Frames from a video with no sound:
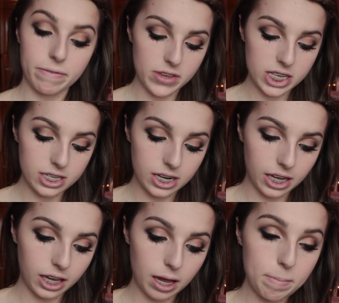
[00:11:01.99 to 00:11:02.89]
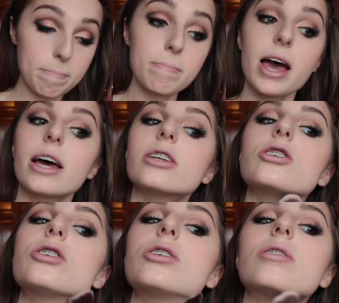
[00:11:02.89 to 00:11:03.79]
my face and neck
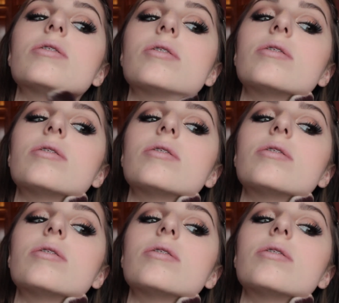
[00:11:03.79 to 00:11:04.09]
match.